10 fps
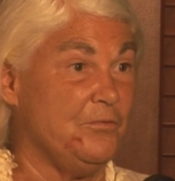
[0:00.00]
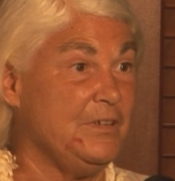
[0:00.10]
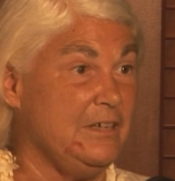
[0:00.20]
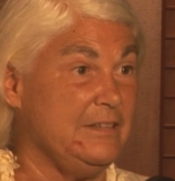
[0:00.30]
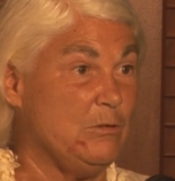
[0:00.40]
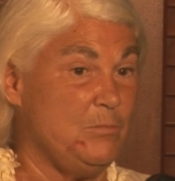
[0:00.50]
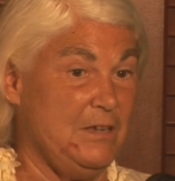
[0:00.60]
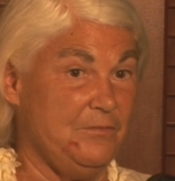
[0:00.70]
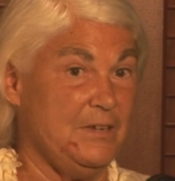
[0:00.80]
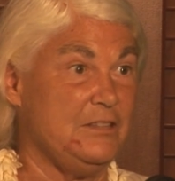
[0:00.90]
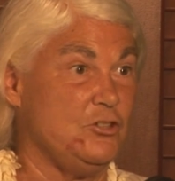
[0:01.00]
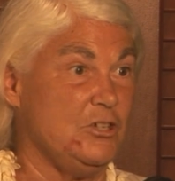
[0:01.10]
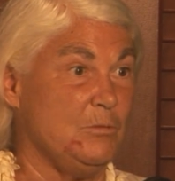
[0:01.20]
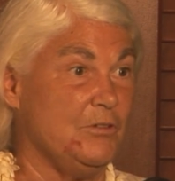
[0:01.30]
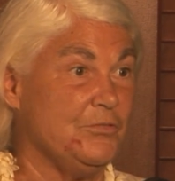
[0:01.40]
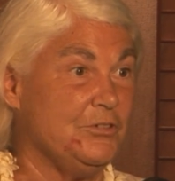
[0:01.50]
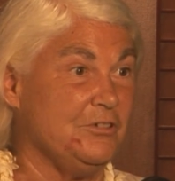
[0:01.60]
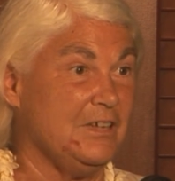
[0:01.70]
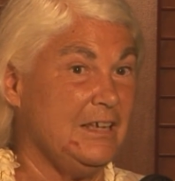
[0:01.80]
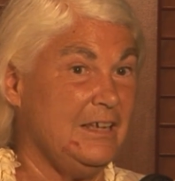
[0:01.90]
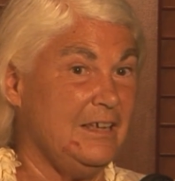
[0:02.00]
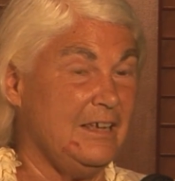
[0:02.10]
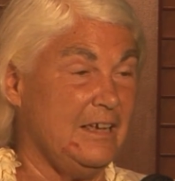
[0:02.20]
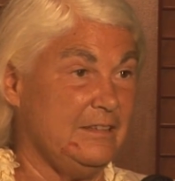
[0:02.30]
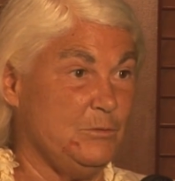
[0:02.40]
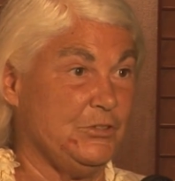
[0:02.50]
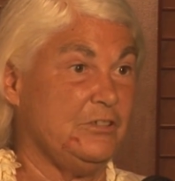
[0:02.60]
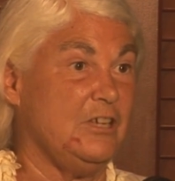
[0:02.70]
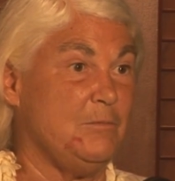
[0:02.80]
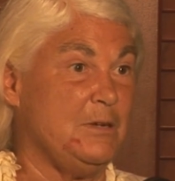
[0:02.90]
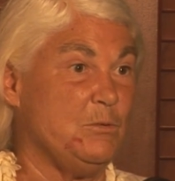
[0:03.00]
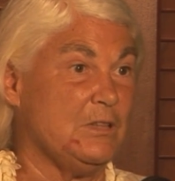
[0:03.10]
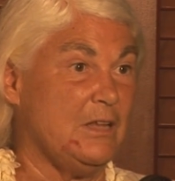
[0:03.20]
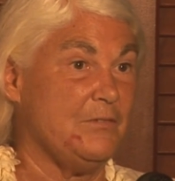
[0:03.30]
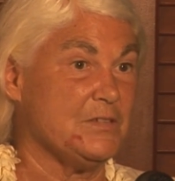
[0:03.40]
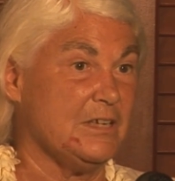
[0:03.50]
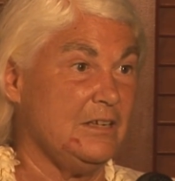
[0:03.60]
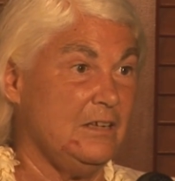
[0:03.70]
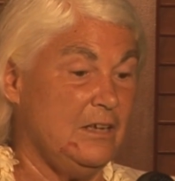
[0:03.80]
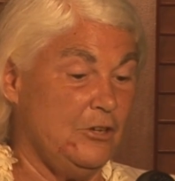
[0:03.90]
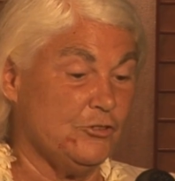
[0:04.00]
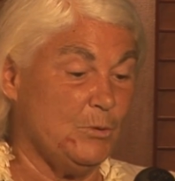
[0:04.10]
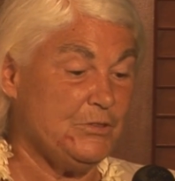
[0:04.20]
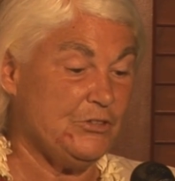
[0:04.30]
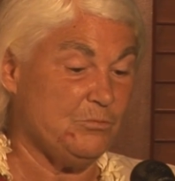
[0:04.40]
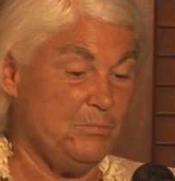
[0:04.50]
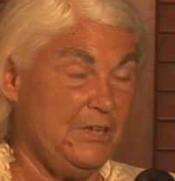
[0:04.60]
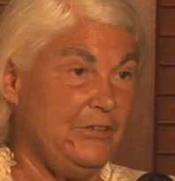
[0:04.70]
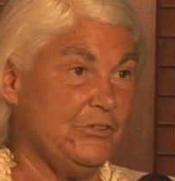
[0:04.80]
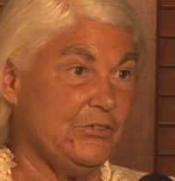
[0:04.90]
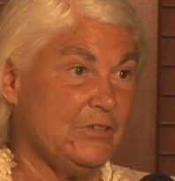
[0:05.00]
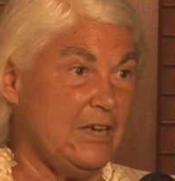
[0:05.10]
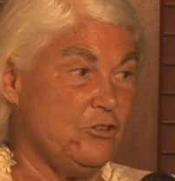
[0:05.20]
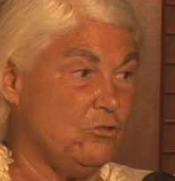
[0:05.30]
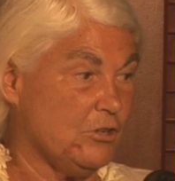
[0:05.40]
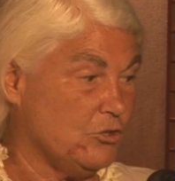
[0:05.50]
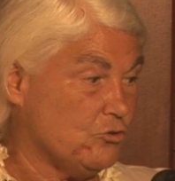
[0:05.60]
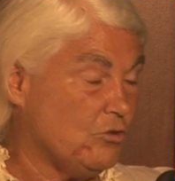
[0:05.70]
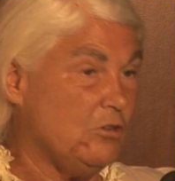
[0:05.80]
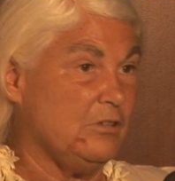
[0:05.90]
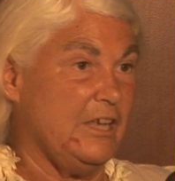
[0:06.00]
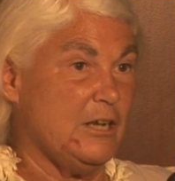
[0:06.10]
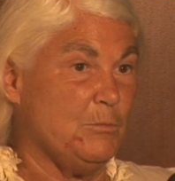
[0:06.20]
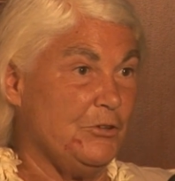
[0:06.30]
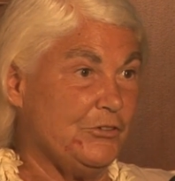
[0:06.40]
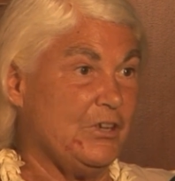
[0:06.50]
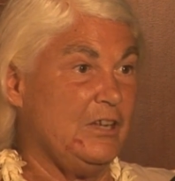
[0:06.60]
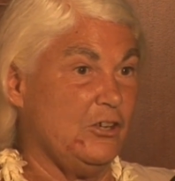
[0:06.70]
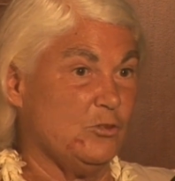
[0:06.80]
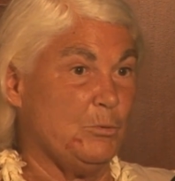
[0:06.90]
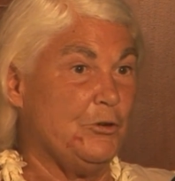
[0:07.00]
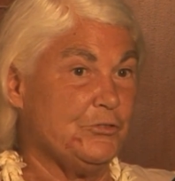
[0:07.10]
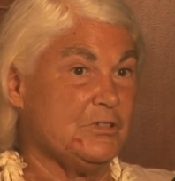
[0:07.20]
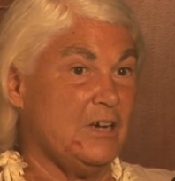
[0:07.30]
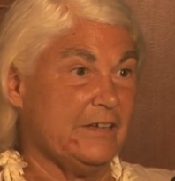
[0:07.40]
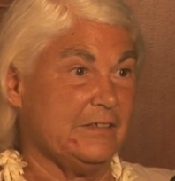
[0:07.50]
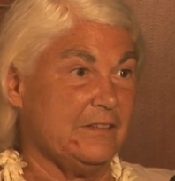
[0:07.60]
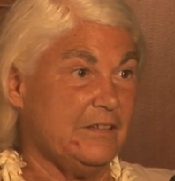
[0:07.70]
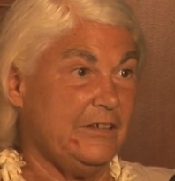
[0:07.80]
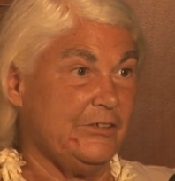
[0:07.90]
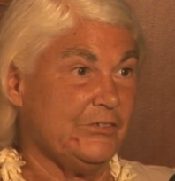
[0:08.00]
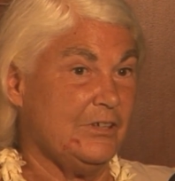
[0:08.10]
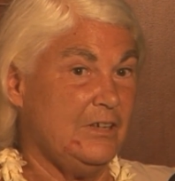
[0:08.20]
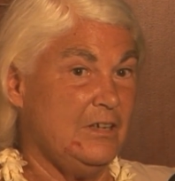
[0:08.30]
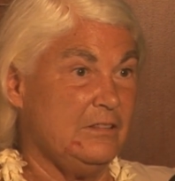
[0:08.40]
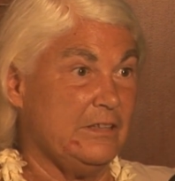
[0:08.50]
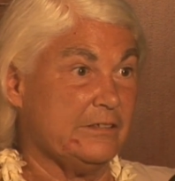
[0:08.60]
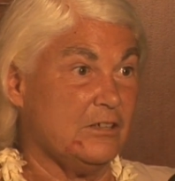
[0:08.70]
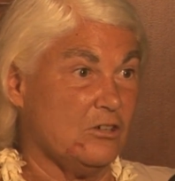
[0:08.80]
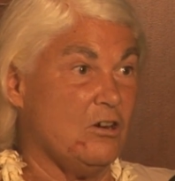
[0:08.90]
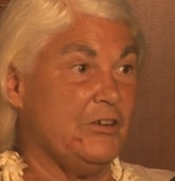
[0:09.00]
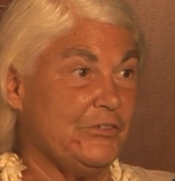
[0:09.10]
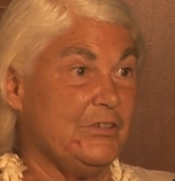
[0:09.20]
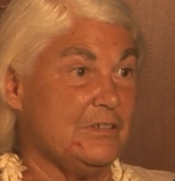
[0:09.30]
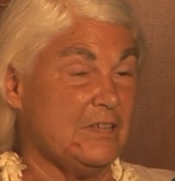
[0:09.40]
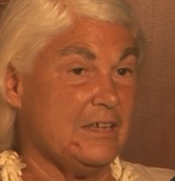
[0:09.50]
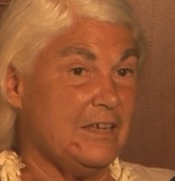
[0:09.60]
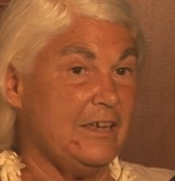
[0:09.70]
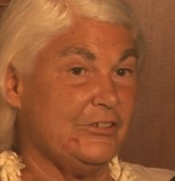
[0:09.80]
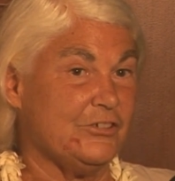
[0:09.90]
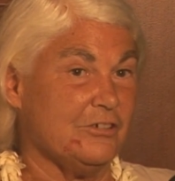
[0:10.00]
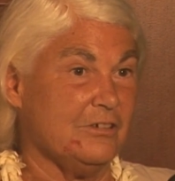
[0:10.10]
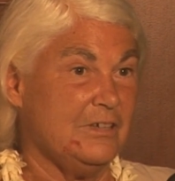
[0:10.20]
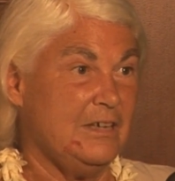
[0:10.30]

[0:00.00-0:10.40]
feed, they were being fed the GMO food, and it was contaminated with glyphosate. So what this means is that your control animal is getting exposed to toxic things that's going to cause things like cancer.